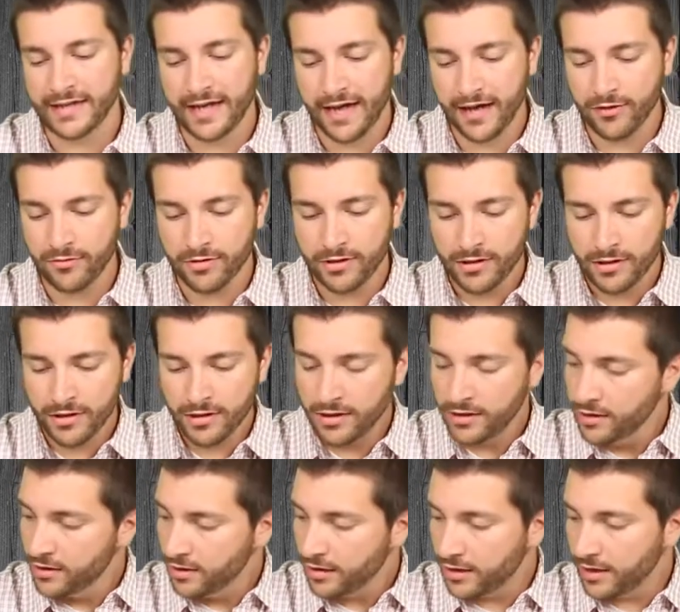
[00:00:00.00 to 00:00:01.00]
Now,
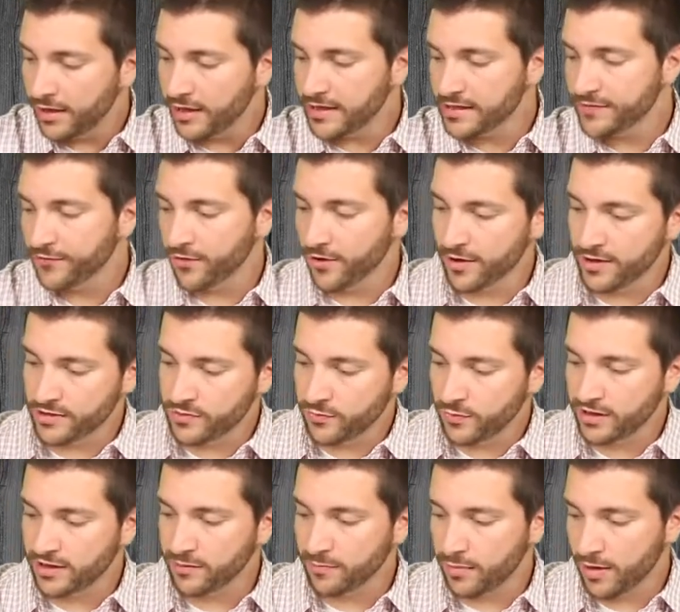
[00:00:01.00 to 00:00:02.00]
as far as
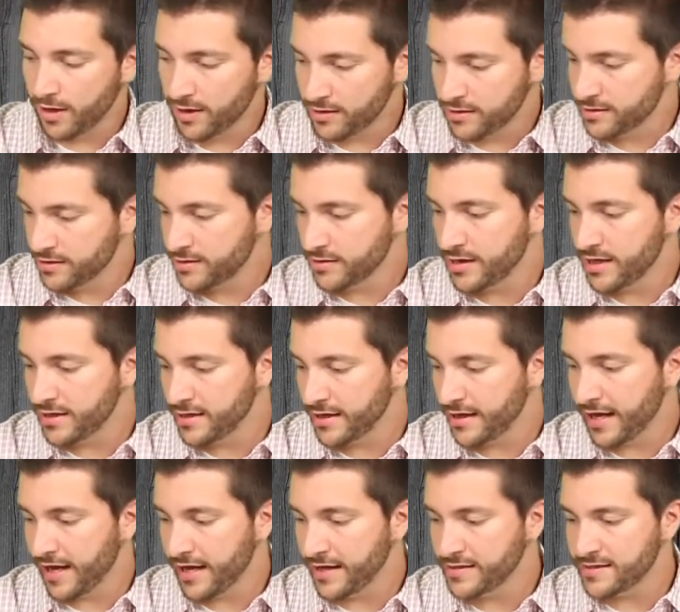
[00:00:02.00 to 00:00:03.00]
what the box
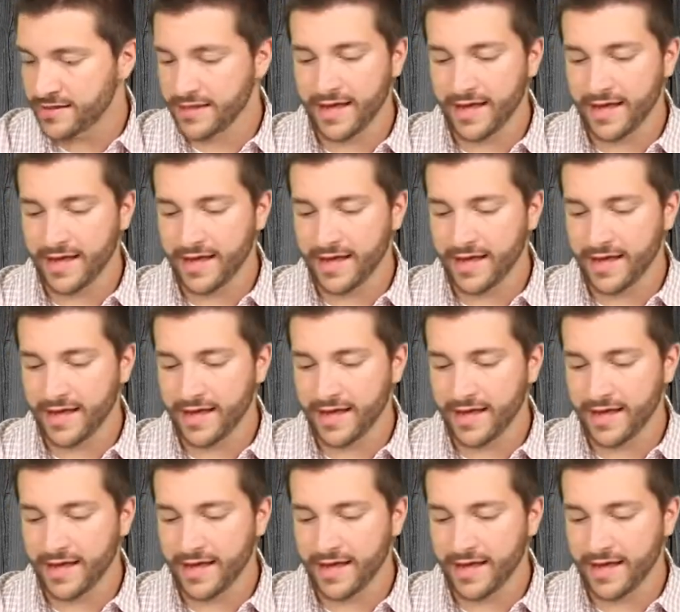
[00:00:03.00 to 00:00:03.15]
indicates,